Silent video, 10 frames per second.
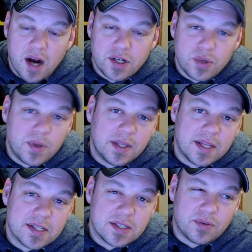are doing
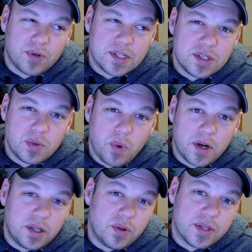this, and the reason you'd
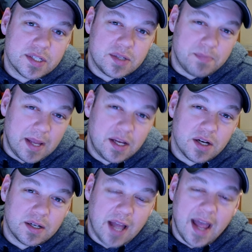want to do this is you make
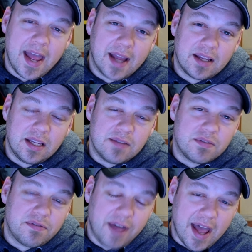your kayak
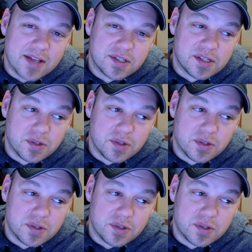even faster.